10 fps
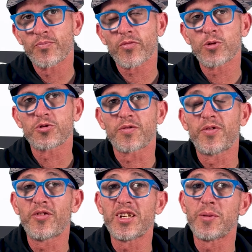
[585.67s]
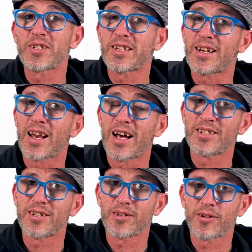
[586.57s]
which is 15%
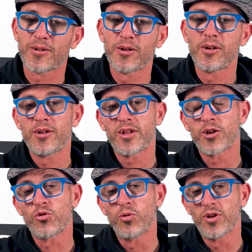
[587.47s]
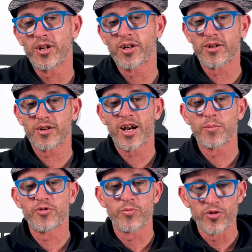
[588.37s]
lighter than a normal
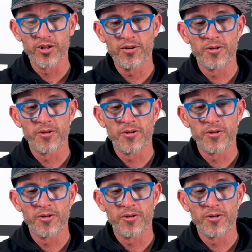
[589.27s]
aluminium reel.